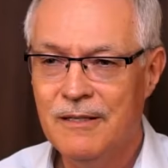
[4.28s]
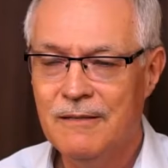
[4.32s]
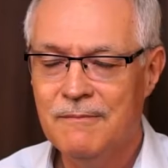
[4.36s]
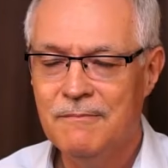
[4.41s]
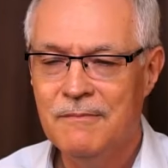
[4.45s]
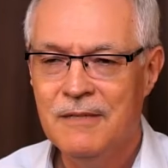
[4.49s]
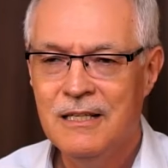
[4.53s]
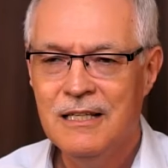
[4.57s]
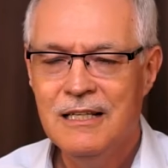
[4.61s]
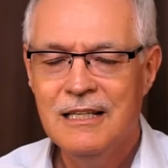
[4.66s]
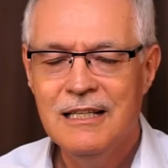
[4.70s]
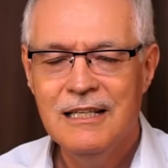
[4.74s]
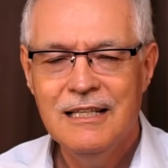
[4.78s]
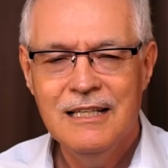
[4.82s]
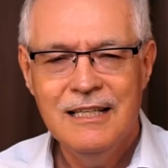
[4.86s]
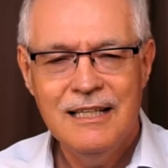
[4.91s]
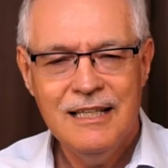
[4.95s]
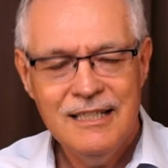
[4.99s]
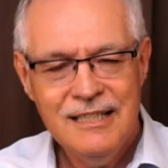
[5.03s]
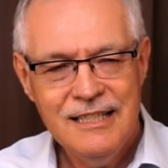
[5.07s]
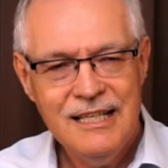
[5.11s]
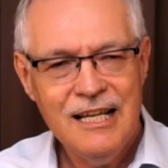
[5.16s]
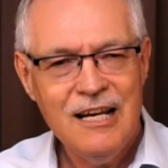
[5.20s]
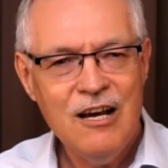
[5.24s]
him.
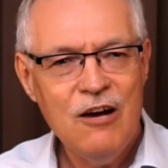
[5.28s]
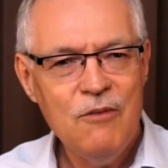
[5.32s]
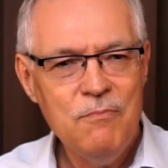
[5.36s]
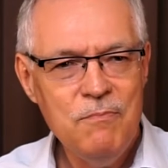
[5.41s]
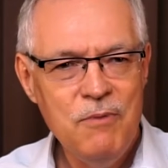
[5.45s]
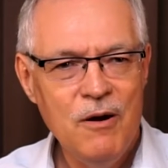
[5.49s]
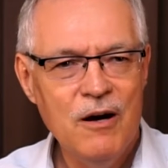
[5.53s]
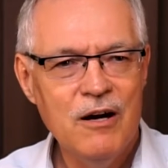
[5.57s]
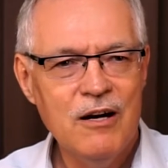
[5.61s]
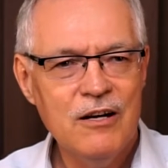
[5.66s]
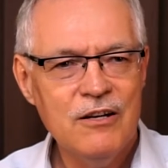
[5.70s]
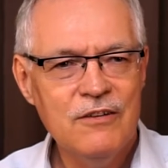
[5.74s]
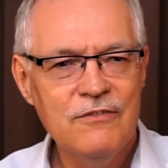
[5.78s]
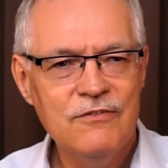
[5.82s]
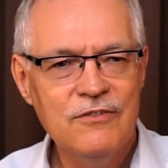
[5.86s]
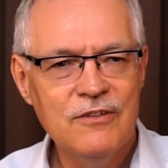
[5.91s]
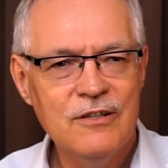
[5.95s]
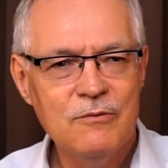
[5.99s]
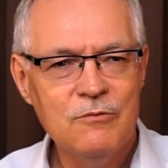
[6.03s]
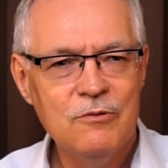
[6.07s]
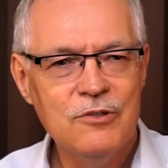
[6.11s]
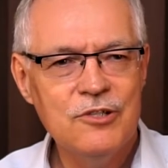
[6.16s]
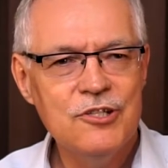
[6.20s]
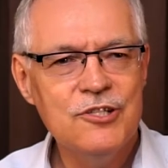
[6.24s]
And now part of
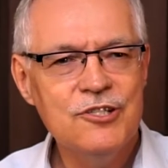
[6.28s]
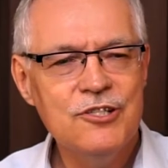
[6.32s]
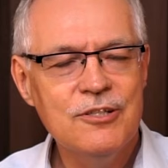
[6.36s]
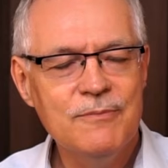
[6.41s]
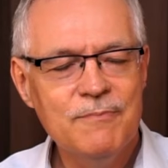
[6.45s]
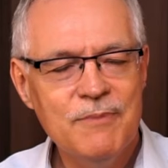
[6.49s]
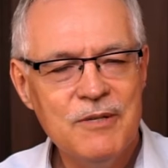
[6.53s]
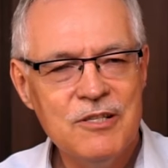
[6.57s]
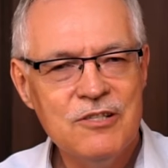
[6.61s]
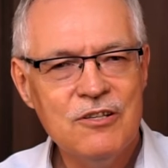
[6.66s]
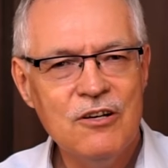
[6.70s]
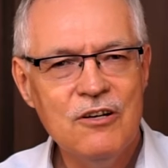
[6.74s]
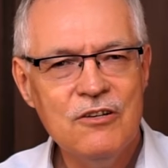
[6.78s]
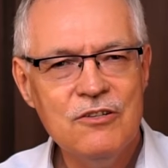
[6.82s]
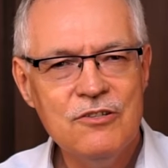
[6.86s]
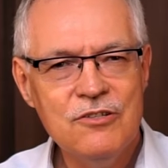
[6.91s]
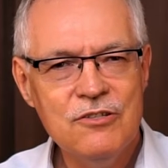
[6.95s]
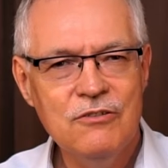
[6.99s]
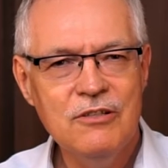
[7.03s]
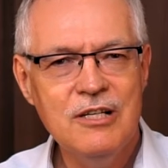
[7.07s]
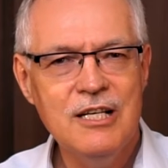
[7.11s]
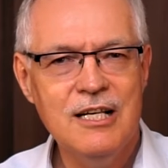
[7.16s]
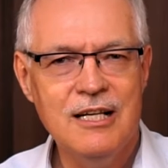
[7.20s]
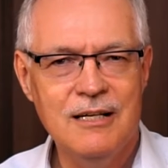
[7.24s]
our worship is
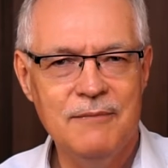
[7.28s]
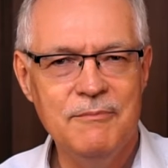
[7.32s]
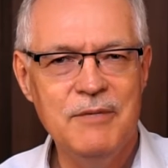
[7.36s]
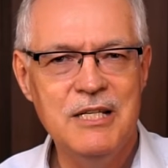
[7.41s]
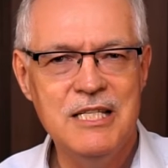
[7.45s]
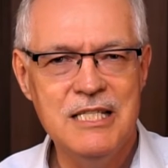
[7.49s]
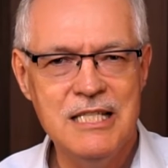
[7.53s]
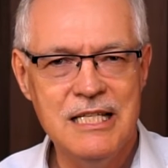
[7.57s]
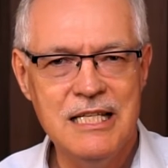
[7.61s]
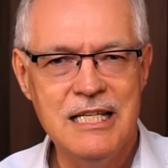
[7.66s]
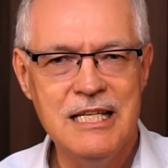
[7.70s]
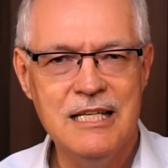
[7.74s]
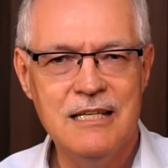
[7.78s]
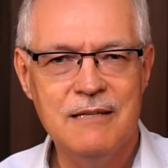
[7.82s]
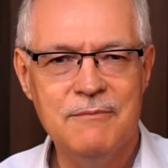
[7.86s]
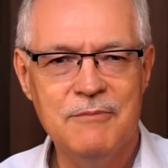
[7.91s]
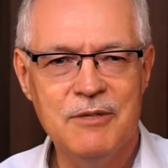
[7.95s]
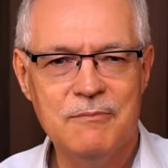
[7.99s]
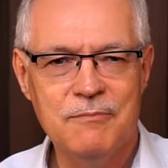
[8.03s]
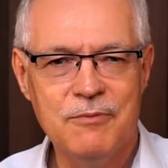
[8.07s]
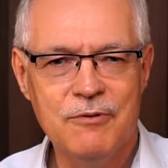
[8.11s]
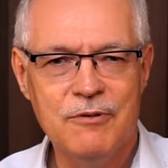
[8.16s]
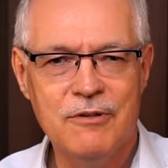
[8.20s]
also coming to him in